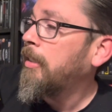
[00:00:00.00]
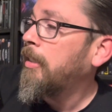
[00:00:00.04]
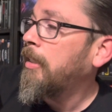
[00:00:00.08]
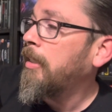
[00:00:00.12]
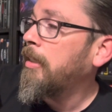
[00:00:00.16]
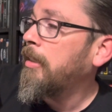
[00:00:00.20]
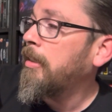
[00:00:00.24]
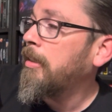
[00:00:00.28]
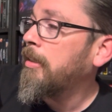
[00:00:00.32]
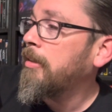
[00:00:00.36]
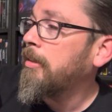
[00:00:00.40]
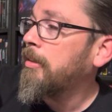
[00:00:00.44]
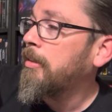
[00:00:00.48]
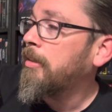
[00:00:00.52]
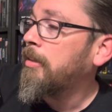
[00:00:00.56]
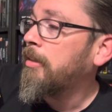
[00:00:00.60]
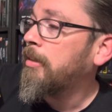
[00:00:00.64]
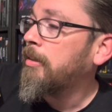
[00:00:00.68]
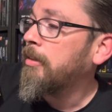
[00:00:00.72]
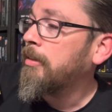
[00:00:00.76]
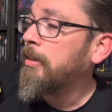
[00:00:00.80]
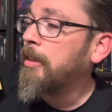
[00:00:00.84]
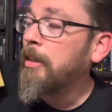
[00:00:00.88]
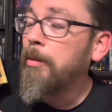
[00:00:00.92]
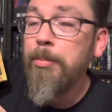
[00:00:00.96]
And then
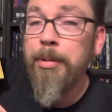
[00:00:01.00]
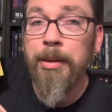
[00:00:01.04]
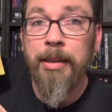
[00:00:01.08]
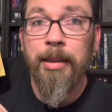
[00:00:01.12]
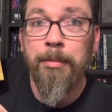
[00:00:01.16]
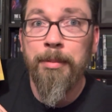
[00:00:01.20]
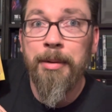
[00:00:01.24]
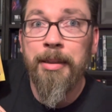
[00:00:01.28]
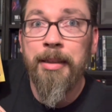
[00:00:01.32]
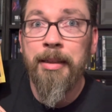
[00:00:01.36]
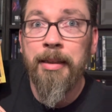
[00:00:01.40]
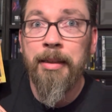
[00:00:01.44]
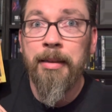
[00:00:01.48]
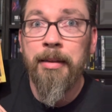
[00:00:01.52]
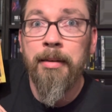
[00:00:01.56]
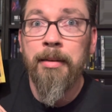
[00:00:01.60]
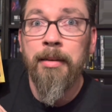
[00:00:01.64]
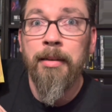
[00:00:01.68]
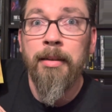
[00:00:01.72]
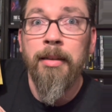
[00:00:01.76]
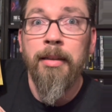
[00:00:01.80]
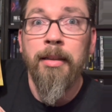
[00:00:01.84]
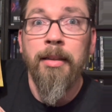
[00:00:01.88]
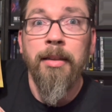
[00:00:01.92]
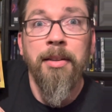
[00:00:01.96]
keeping them in here.
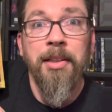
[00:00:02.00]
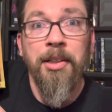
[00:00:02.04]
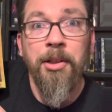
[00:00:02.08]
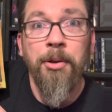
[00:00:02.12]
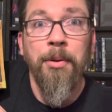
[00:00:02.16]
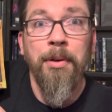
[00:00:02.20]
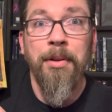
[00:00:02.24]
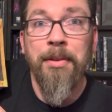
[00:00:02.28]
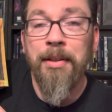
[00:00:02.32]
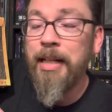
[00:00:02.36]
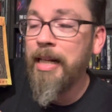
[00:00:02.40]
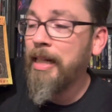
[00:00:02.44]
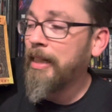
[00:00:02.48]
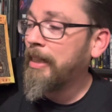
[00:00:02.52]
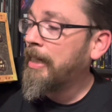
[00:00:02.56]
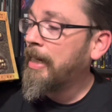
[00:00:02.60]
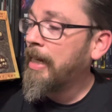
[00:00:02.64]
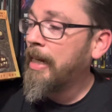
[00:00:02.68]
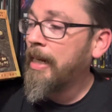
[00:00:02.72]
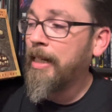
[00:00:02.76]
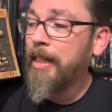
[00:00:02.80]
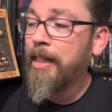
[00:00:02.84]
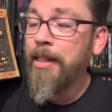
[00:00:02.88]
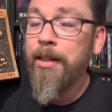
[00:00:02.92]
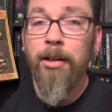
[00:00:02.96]
The only thing I
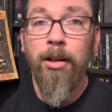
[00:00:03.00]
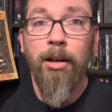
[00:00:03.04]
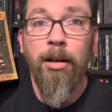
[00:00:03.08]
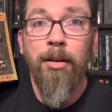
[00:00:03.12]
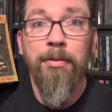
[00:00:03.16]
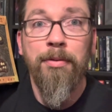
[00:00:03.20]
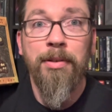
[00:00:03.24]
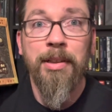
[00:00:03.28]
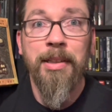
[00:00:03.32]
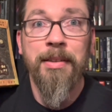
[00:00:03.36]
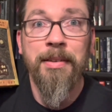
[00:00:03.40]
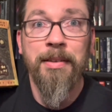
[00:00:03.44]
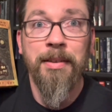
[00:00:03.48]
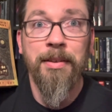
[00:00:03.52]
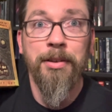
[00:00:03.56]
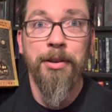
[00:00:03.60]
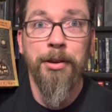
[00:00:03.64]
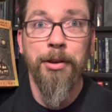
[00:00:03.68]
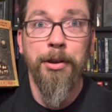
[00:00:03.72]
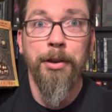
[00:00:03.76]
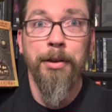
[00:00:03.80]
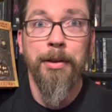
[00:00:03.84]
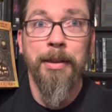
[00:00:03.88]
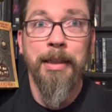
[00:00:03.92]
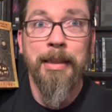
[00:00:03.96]
can't get off is the
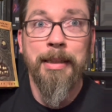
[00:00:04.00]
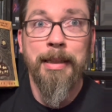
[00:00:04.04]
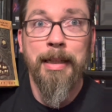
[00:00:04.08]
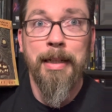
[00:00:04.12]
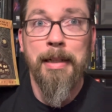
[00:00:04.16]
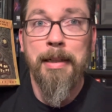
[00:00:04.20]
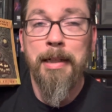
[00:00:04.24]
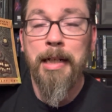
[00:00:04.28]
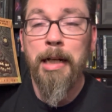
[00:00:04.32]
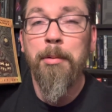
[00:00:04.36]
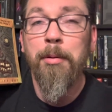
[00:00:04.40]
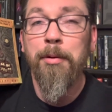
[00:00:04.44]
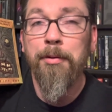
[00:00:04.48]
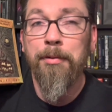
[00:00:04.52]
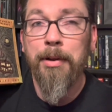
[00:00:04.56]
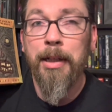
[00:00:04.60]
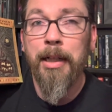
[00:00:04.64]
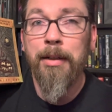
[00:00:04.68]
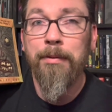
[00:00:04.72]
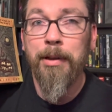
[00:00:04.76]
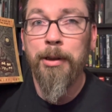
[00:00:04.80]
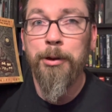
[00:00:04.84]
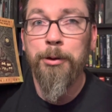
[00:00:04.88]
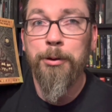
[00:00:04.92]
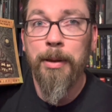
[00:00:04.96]
security tag. I'm afraid
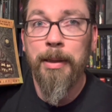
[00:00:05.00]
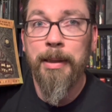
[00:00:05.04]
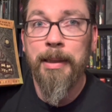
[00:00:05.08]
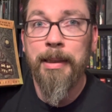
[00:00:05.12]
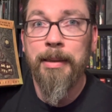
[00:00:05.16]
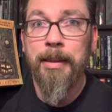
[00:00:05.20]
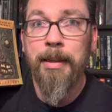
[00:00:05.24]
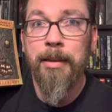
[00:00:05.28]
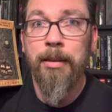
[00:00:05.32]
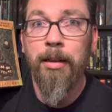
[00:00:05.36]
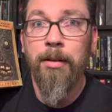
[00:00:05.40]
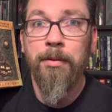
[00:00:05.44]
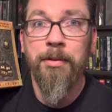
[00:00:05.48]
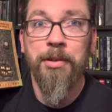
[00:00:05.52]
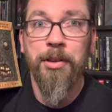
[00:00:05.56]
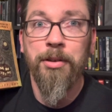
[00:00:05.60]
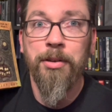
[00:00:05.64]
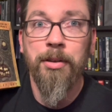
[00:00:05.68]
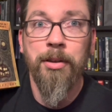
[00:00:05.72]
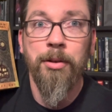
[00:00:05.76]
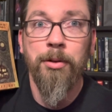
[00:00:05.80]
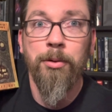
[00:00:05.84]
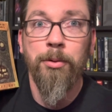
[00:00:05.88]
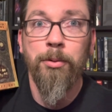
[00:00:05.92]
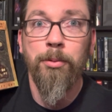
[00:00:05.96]
if I try to get that off, it's
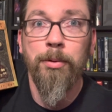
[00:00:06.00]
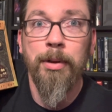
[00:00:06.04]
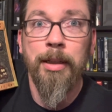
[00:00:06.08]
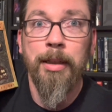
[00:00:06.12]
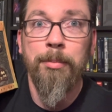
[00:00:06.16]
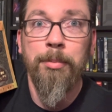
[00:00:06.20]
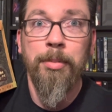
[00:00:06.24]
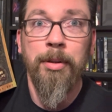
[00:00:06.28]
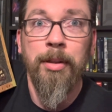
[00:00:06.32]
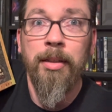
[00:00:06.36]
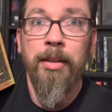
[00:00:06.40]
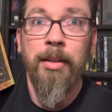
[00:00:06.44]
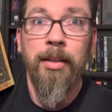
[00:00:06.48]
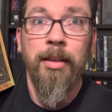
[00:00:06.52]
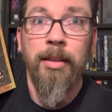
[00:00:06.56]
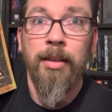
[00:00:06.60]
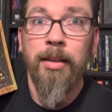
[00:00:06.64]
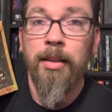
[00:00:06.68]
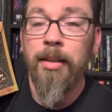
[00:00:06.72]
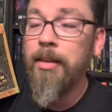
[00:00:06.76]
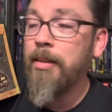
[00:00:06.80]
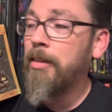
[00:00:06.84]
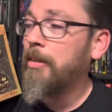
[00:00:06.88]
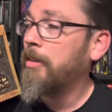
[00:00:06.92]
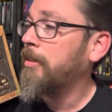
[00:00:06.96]
gonna rip
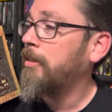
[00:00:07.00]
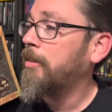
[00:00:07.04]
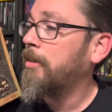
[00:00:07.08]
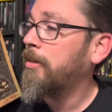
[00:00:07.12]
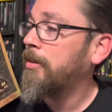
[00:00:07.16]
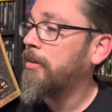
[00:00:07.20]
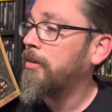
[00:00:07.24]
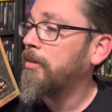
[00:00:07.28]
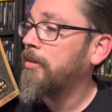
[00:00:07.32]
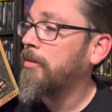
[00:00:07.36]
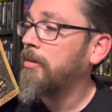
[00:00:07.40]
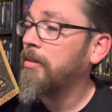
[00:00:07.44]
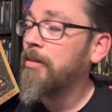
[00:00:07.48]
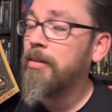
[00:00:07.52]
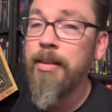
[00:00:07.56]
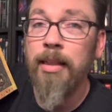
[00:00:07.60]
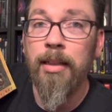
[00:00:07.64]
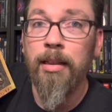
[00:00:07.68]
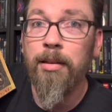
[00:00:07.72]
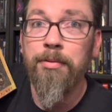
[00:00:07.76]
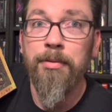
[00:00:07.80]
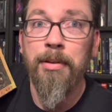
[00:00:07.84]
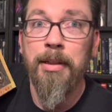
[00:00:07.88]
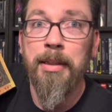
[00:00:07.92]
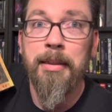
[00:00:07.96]
the
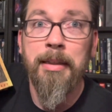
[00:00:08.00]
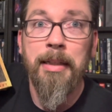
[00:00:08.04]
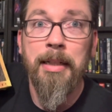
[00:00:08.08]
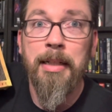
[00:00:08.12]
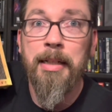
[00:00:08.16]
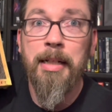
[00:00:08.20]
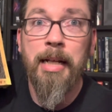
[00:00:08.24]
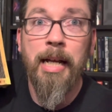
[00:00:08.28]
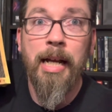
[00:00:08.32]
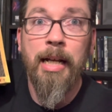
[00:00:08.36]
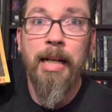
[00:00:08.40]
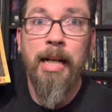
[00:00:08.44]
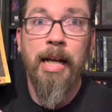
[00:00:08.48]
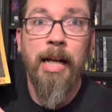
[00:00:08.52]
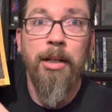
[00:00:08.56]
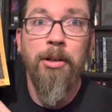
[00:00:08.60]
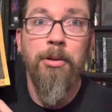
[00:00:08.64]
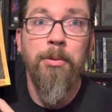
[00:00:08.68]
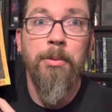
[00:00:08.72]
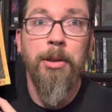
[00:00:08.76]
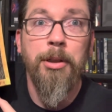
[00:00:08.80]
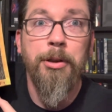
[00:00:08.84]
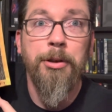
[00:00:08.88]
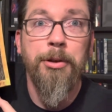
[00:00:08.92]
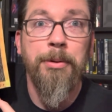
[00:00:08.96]
cellophane, and I
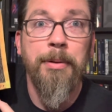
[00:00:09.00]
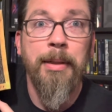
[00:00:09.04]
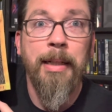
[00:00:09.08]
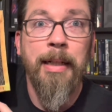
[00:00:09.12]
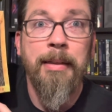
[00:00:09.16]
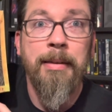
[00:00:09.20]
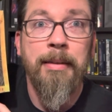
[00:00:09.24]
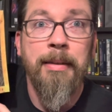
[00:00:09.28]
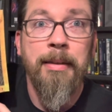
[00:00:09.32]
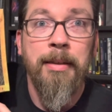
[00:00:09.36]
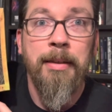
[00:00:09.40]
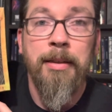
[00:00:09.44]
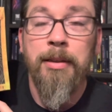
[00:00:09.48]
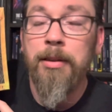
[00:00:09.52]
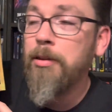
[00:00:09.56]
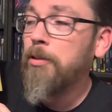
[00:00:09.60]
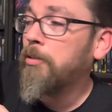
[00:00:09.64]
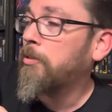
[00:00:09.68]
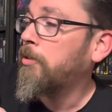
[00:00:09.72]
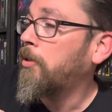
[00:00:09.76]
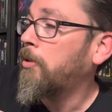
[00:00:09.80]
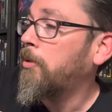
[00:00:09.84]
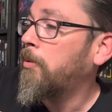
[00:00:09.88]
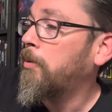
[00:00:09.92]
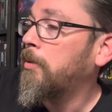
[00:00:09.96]
don't want to do that.
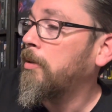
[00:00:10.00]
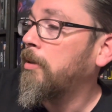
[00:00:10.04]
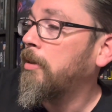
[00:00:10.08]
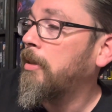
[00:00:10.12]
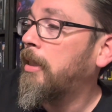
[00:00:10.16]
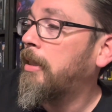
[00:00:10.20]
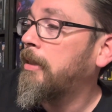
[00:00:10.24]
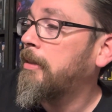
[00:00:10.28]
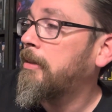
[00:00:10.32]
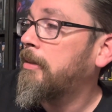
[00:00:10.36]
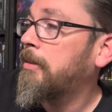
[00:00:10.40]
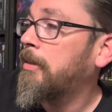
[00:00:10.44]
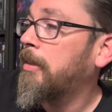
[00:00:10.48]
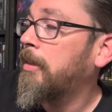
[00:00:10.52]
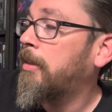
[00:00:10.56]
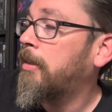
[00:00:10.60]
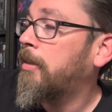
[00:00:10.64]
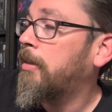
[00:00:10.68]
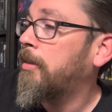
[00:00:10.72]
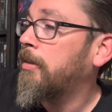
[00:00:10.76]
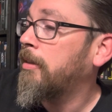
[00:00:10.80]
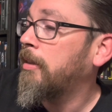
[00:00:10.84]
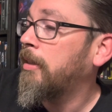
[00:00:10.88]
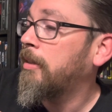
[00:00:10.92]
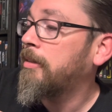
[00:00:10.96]
So let's
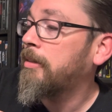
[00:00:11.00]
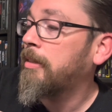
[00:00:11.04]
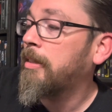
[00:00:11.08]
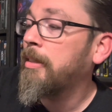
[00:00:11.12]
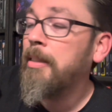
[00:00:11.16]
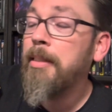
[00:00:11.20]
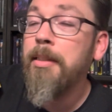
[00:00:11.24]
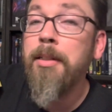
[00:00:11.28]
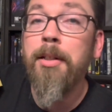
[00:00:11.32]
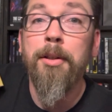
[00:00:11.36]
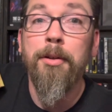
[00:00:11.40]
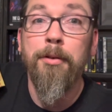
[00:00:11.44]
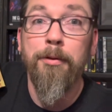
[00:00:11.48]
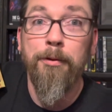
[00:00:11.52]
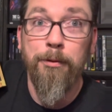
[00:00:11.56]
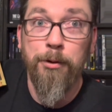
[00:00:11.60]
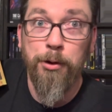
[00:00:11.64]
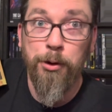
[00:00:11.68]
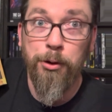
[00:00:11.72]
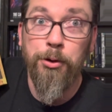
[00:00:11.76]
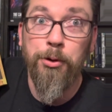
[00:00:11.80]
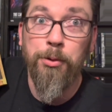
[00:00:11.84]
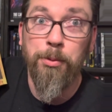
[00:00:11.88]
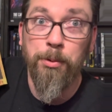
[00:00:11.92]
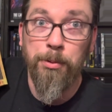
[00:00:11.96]
get into the
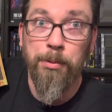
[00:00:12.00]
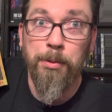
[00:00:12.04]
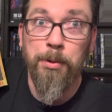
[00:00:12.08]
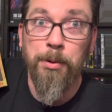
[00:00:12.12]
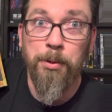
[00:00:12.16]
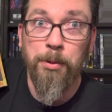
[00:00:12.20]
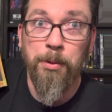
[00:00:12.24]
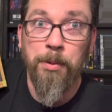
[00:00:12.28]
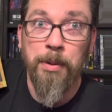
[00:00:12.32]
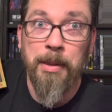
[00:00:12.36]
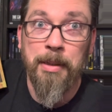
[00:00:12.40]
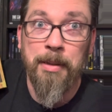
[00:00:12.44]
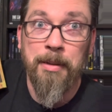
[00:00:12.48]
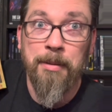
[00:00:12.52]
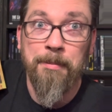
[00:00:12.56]
first one real quick.